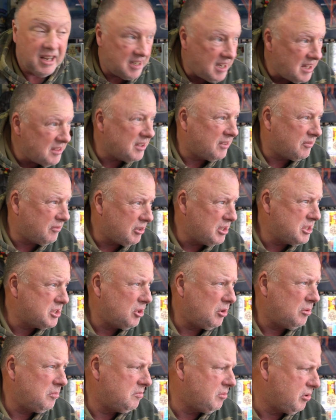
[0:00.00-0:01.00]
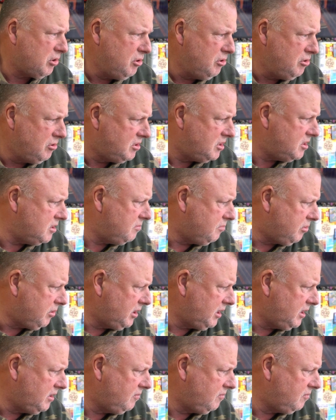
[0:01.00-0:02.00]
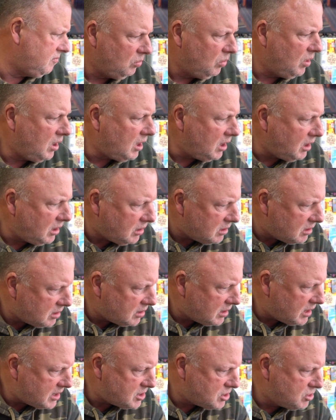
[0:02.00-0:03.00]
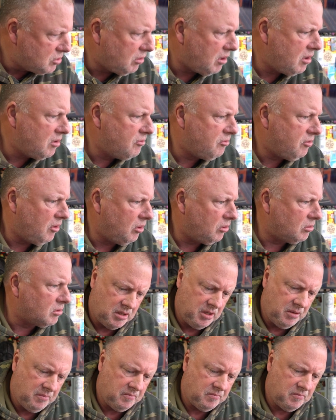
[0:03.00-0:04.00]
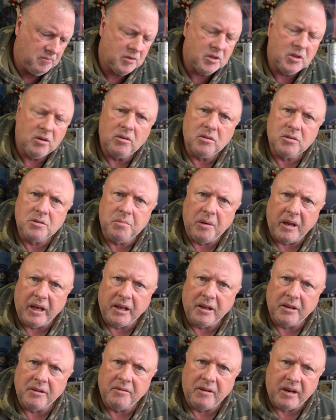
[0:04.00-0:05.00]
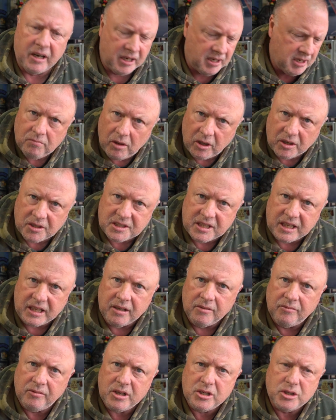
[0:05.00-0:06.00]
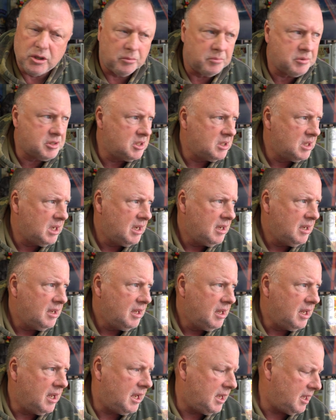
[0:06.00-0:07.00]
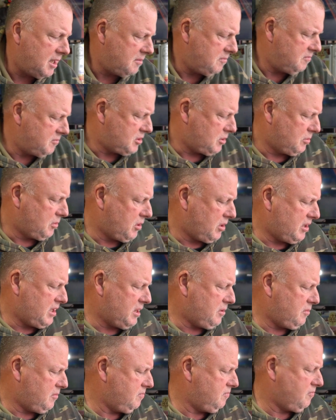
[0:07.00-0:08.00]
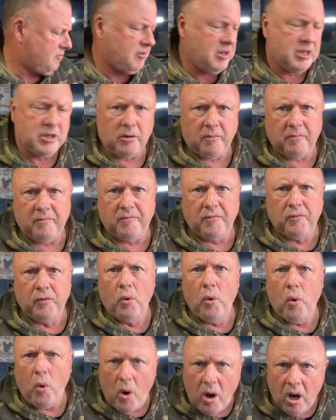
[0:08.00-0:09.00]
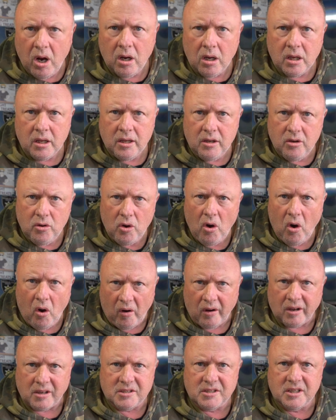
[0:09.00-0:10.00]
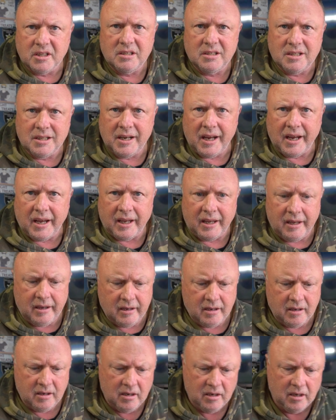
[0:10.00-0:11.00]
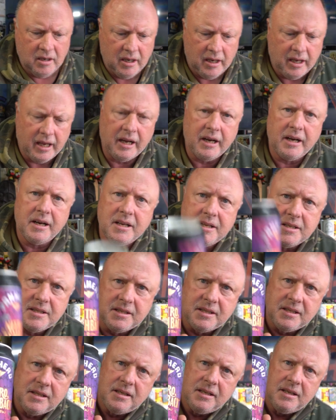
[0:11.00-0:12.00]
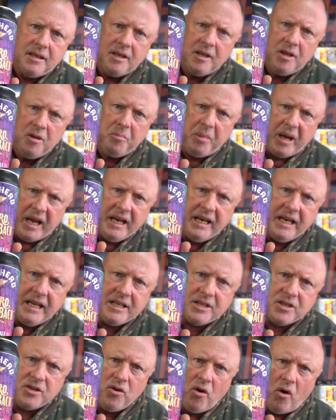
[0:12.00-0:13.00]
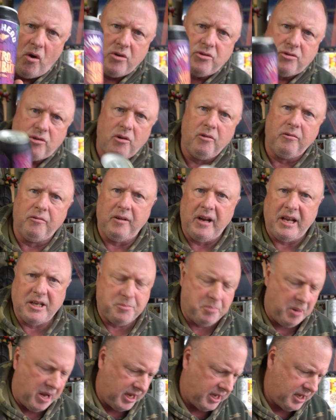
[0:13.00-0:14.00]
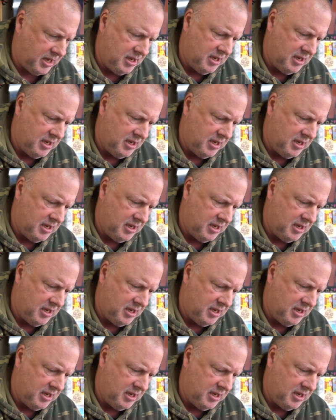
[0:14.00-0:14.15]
Another fresh hop brew to bring. Well, that's your own fault. Yep, dogs playing in the rain. Like I said, fresh hops. So we've got another one, fresh hop for you guys today. And it is Panhead's Nitro Flashback.